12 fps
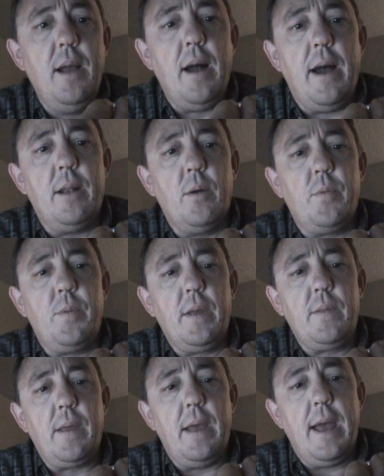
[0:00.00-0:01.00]
I don't
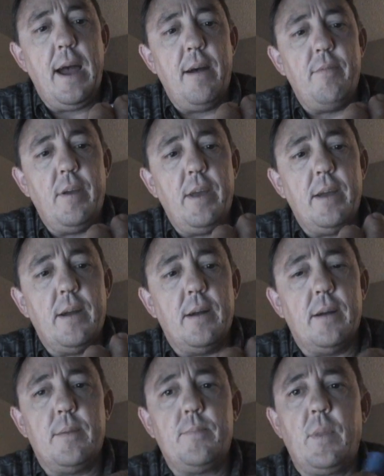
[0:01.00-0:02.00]
think they have
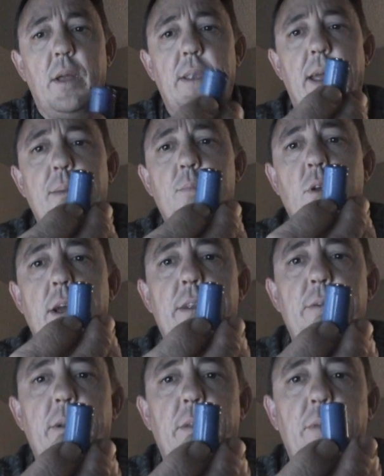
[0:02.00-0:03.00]
a name
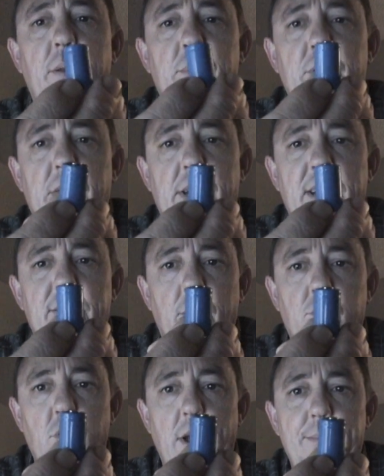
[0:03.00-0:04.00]
brand or anything, but they're kind of a
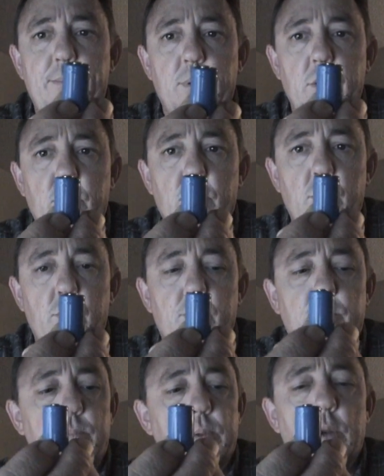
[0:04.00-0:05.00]
bright blue
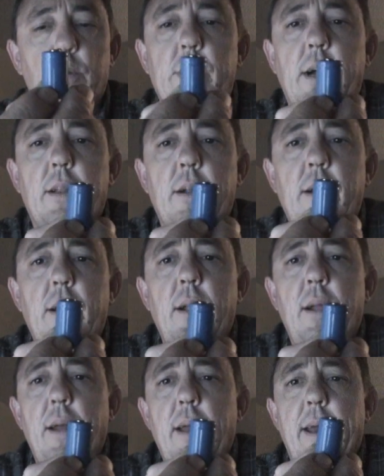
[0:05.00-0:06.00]
color.
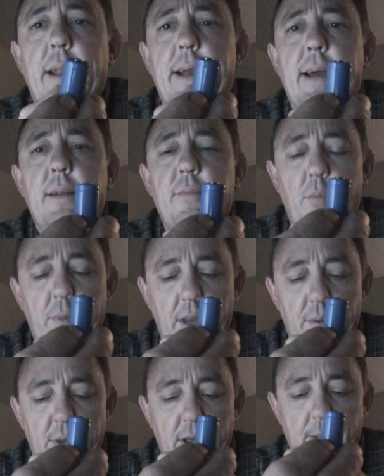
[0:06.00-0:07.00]
And I got them from
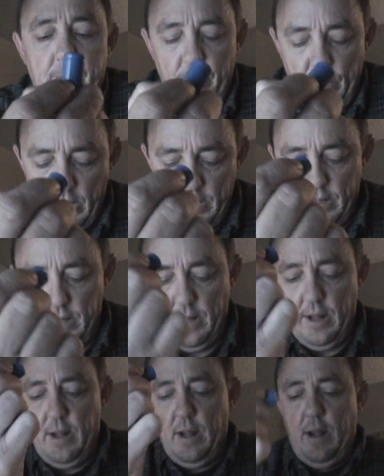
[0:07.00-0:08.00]
eBay.
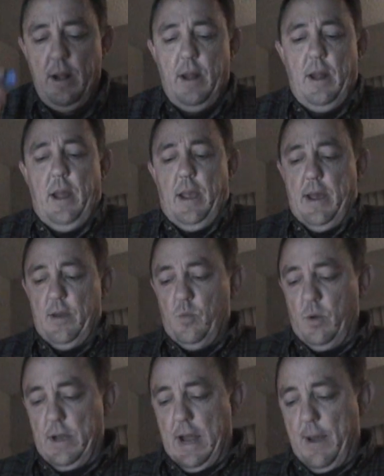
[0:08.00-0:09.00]
And
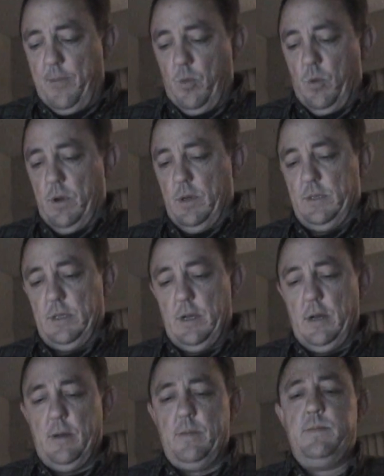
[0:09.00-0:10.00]
what happened was
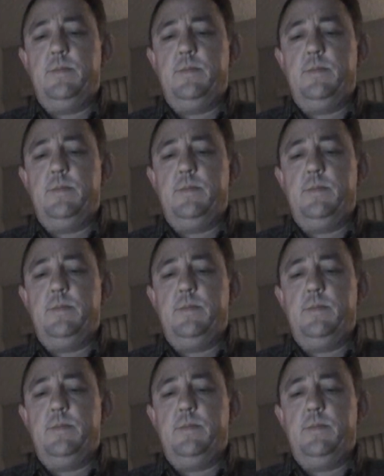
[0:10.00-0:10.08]
the